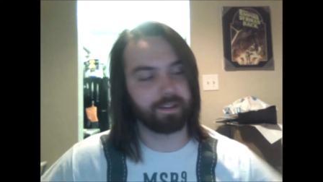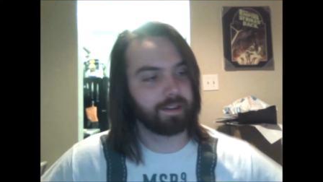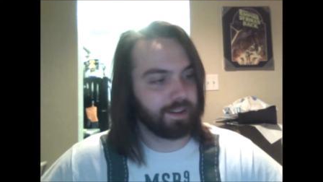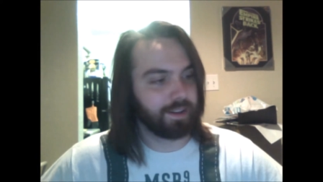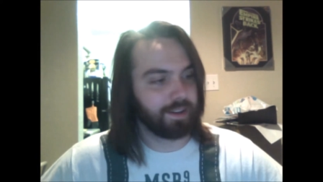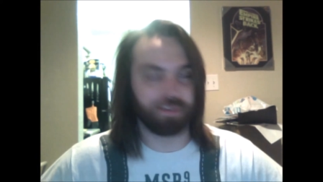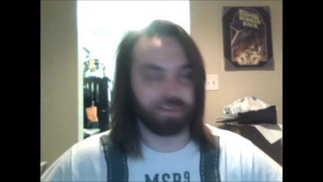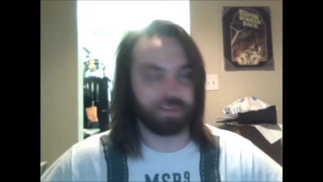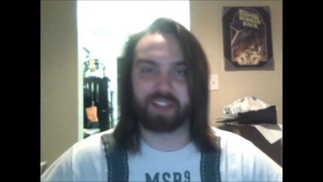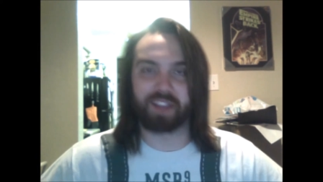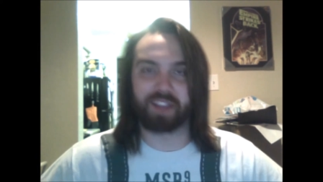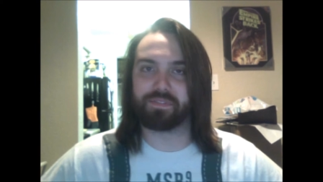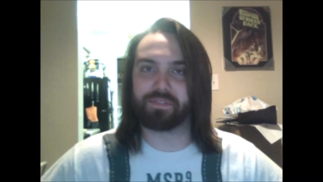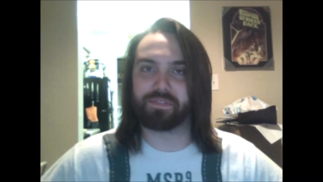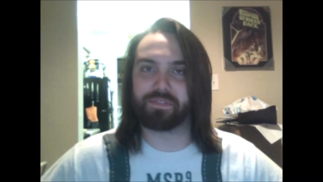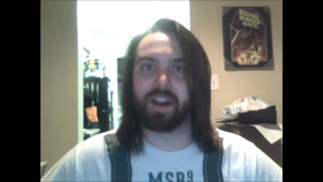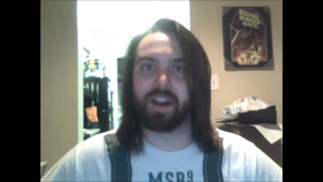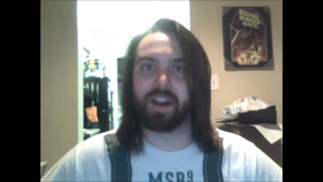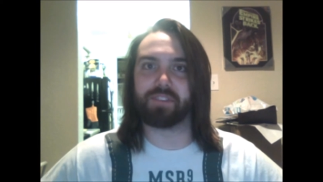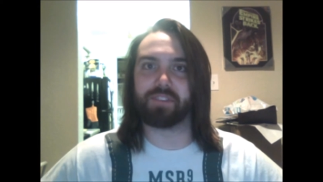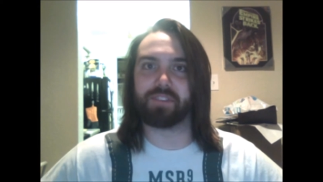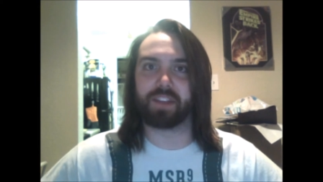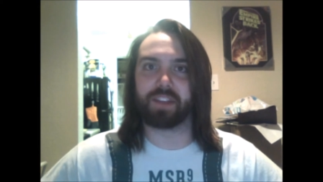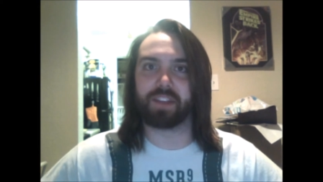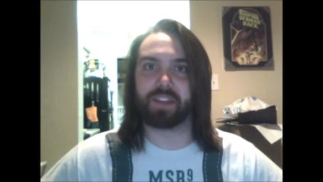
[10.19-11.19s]
It was like
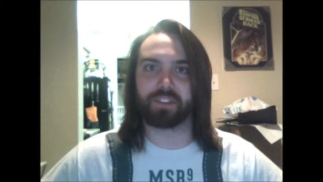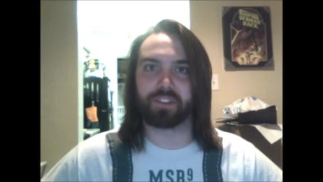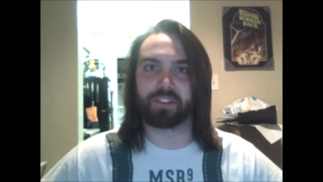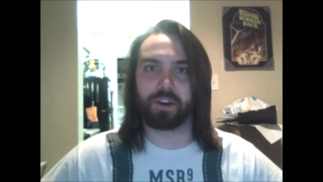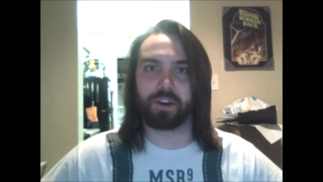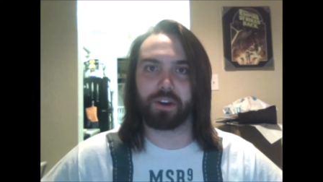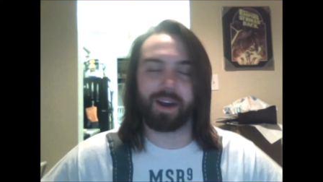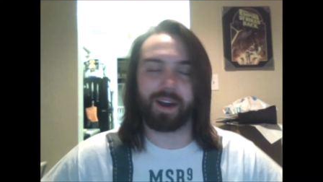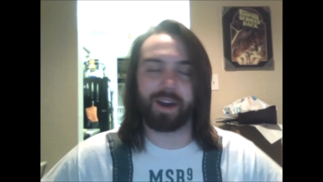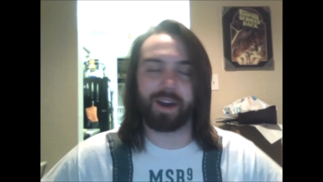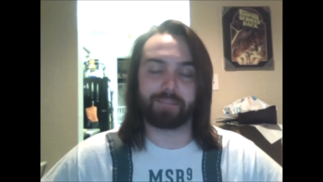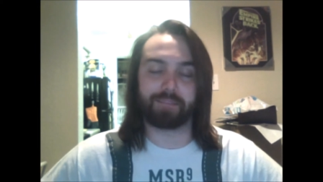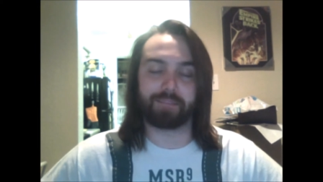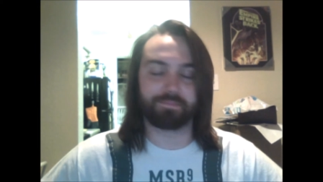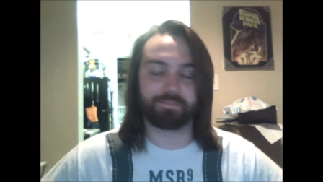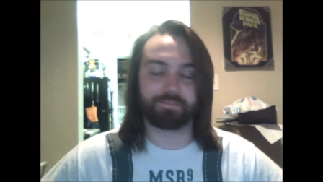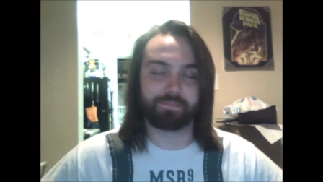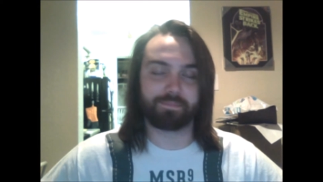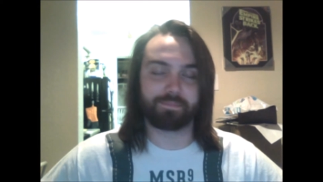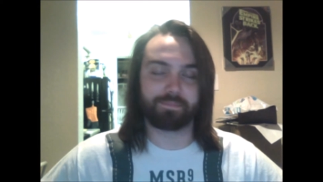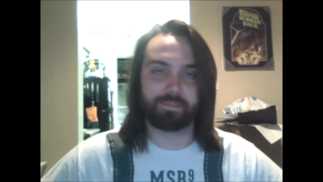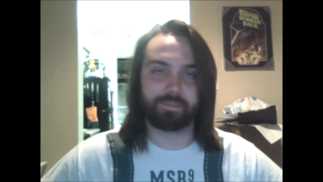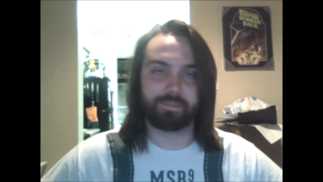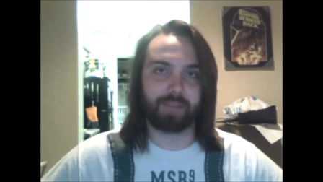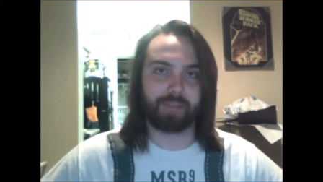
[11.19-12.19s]
five days ago. I,
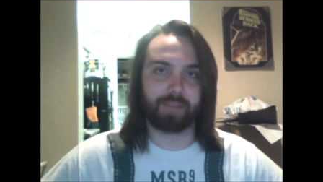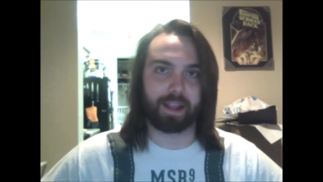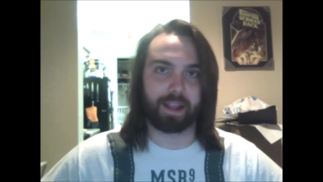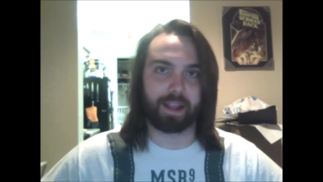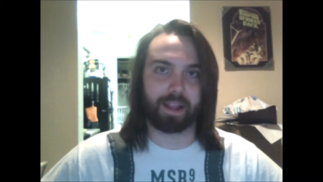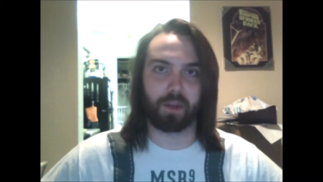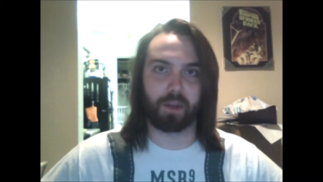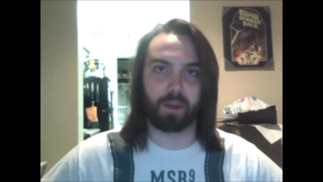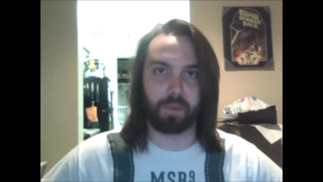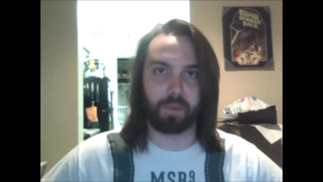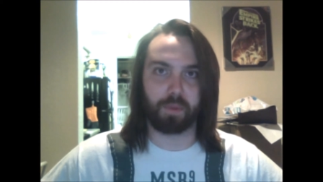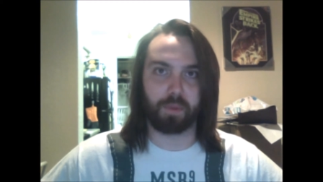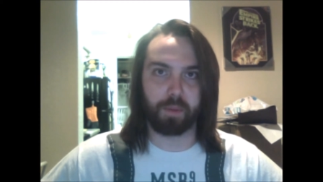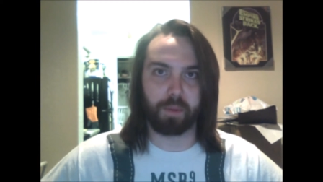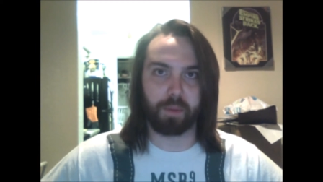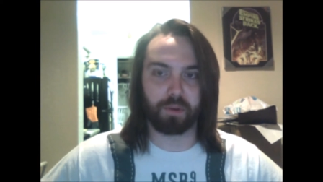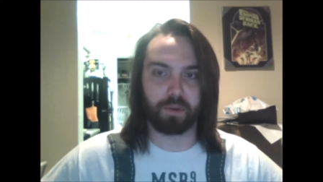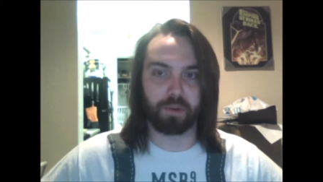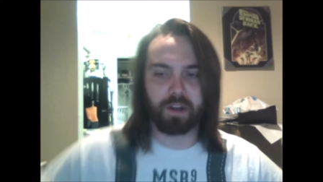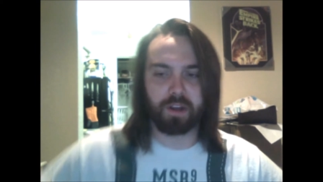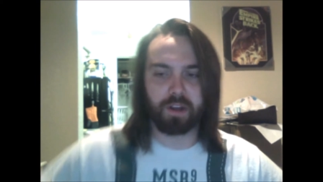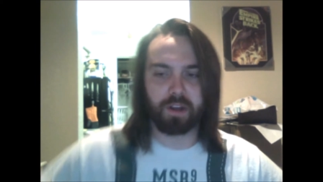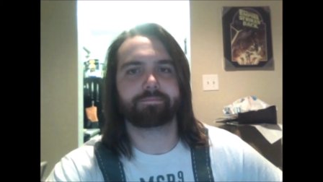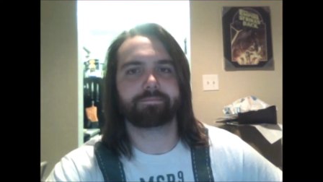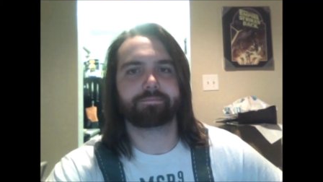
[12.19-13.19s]
I can't remember.